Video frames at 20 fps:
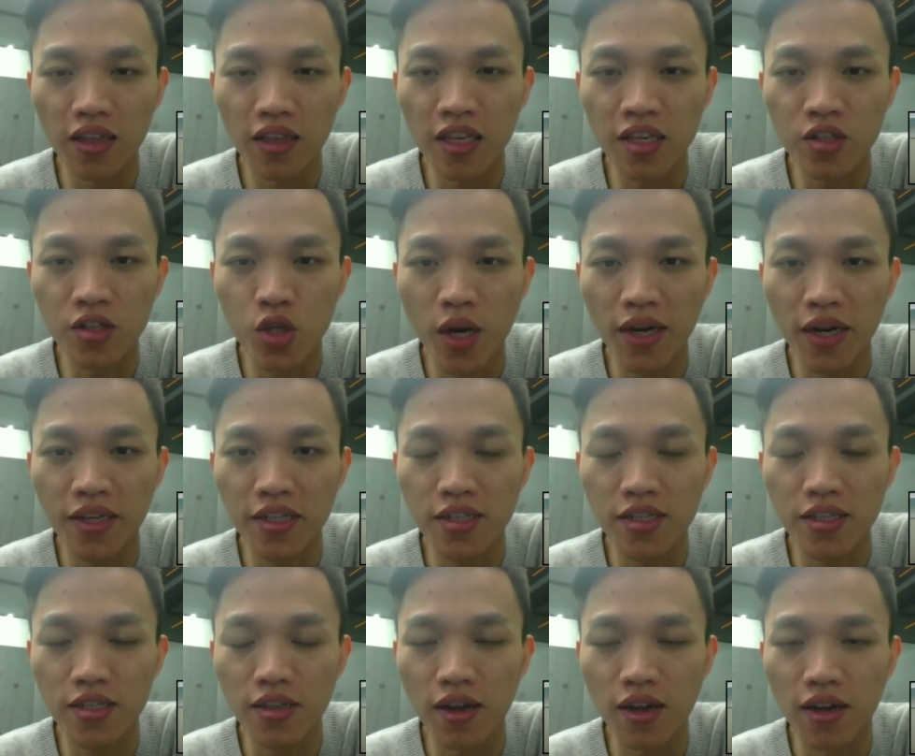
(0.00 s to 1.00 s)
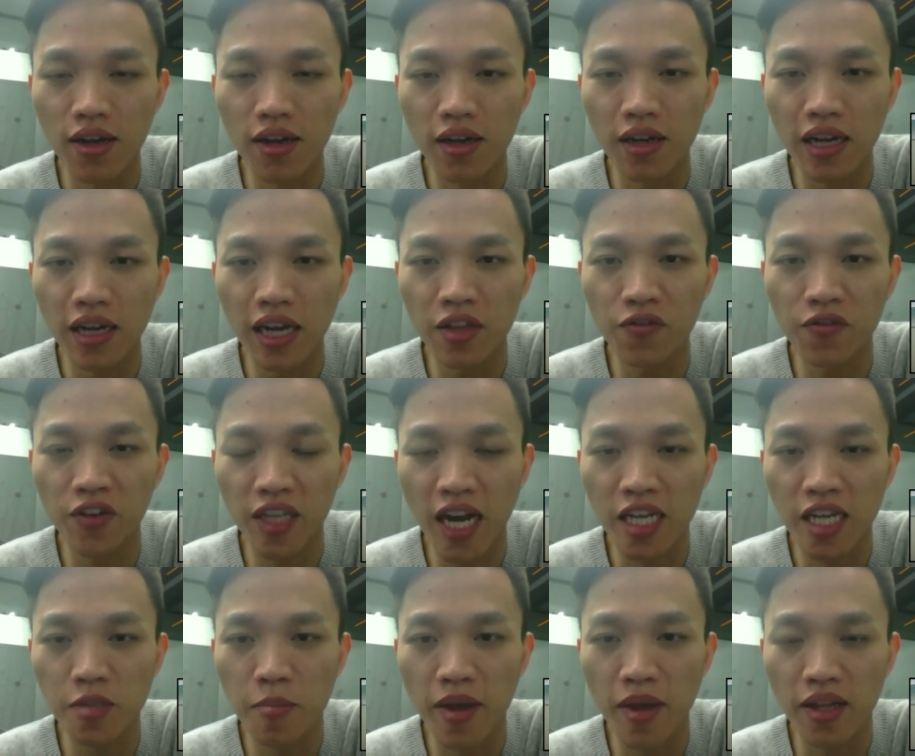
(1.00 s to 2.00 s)
in Chinese
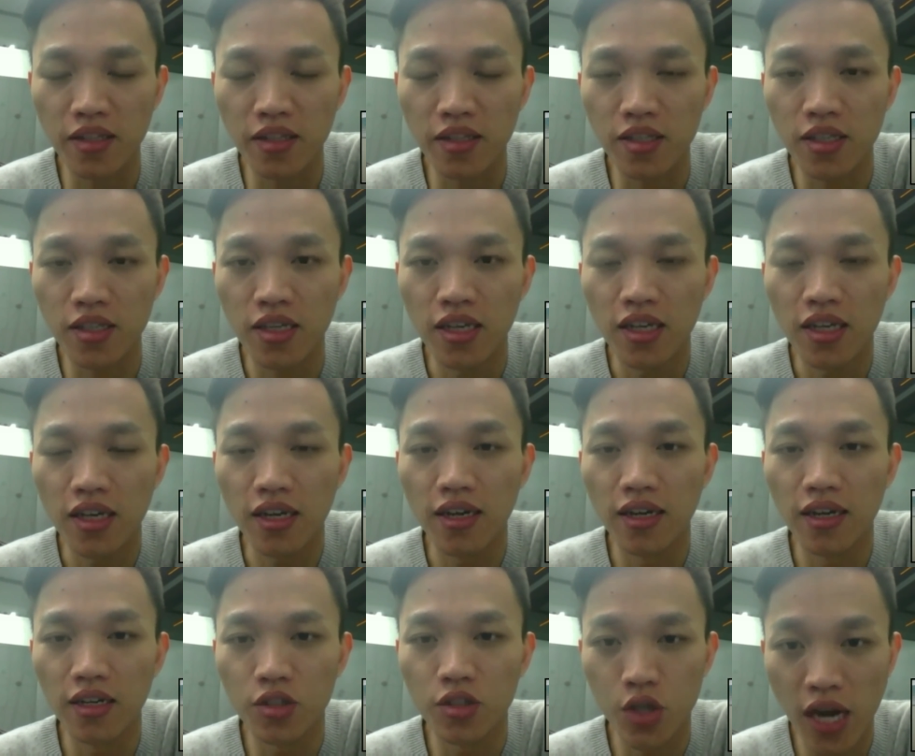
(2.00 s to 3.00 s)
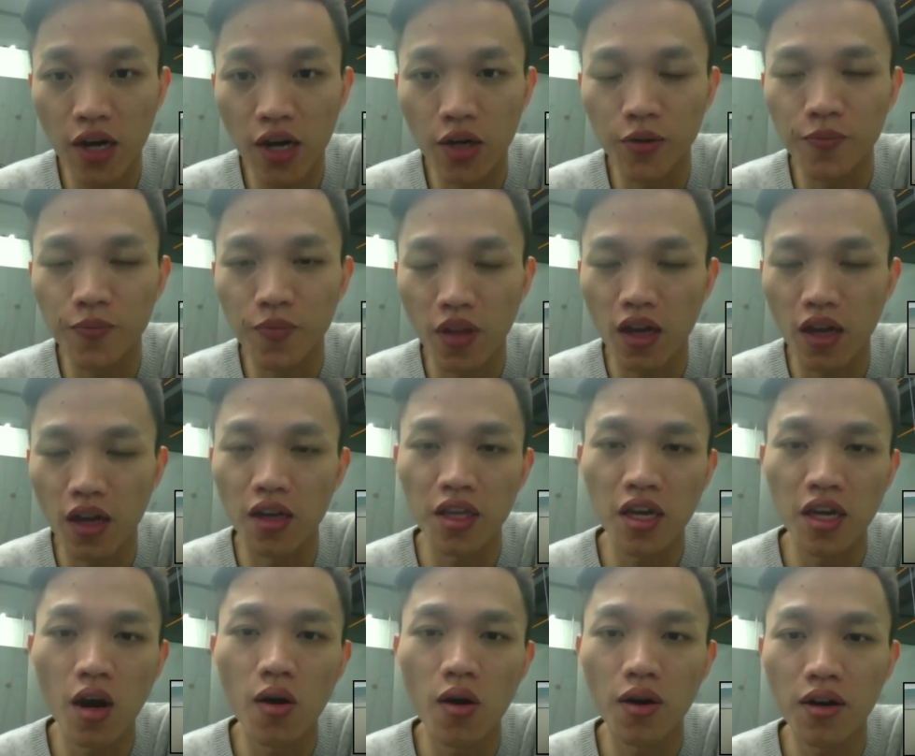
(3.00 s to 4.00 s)
advertisement channel
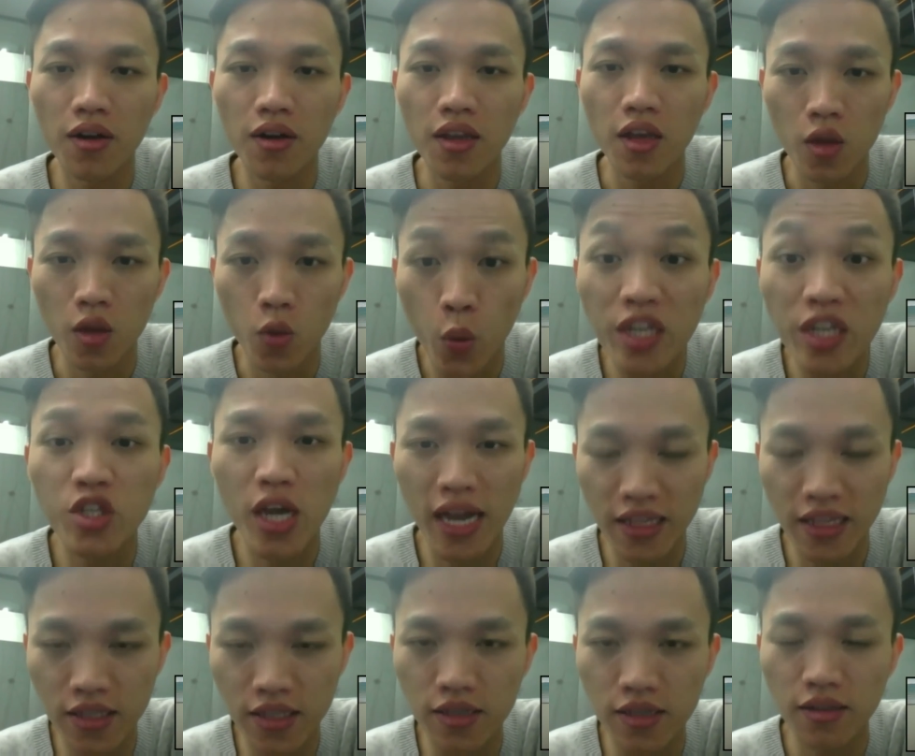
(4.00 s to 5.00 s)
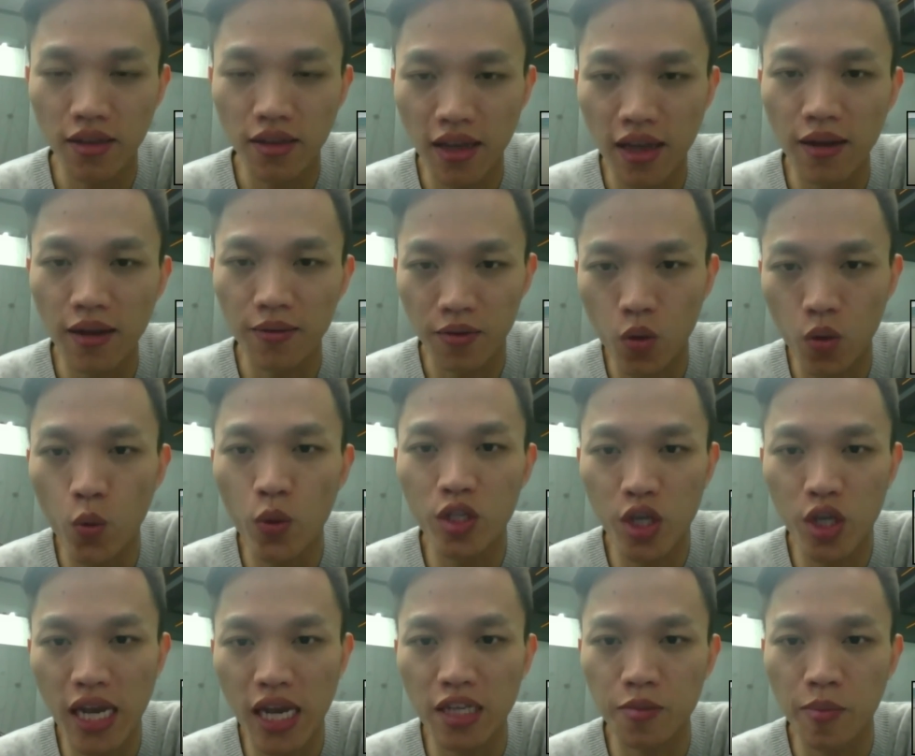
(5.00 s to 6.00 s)
in our WeChat,
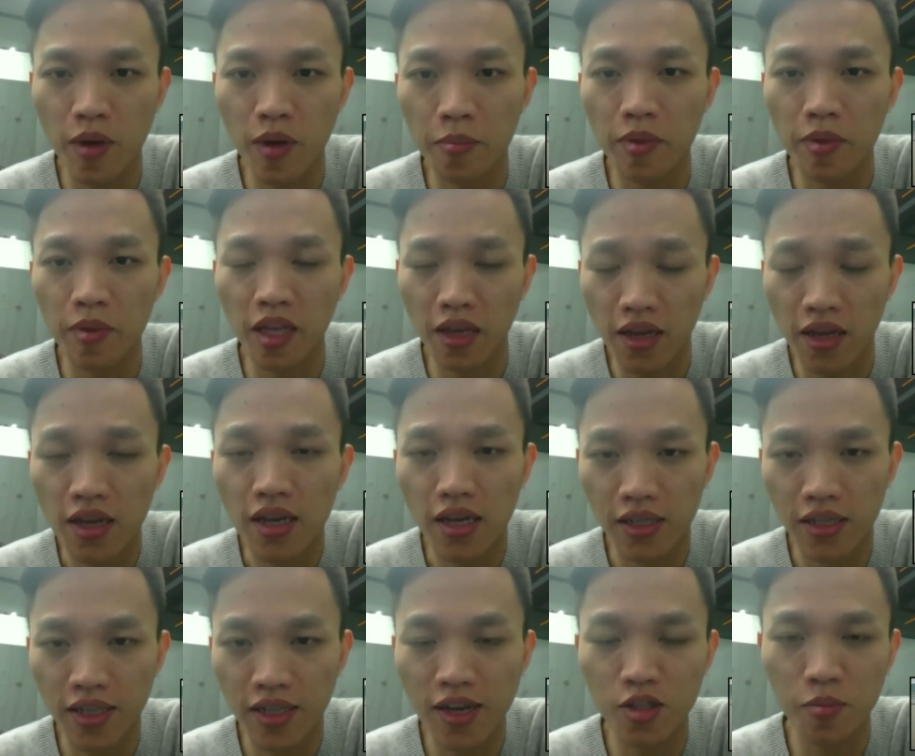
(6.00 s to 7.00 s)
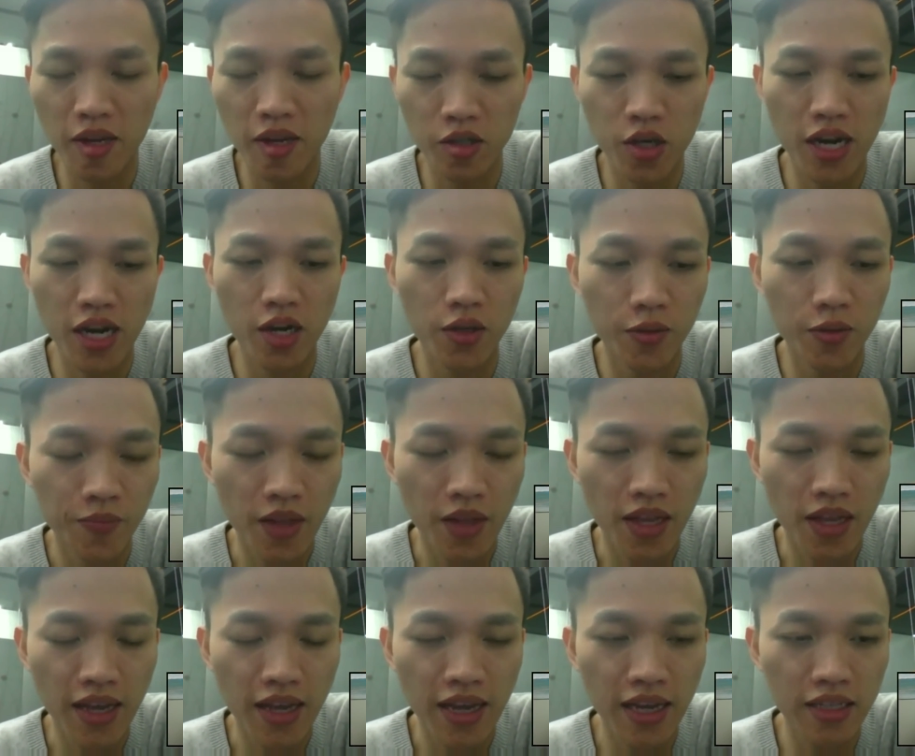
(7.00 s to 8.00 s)
WeChat public announcement channel,
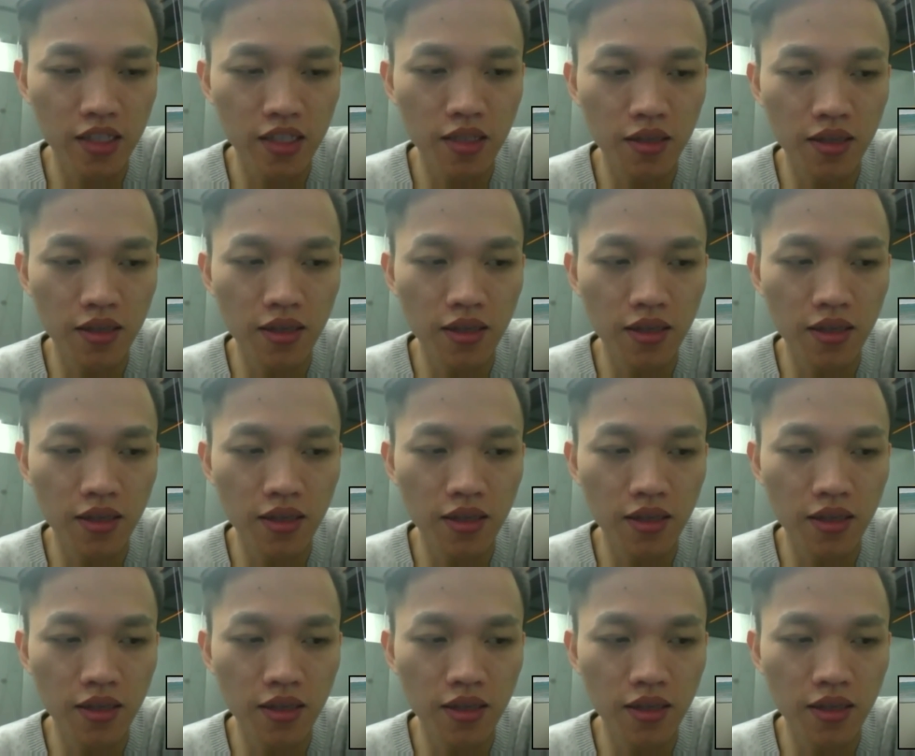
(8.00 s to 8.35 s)
and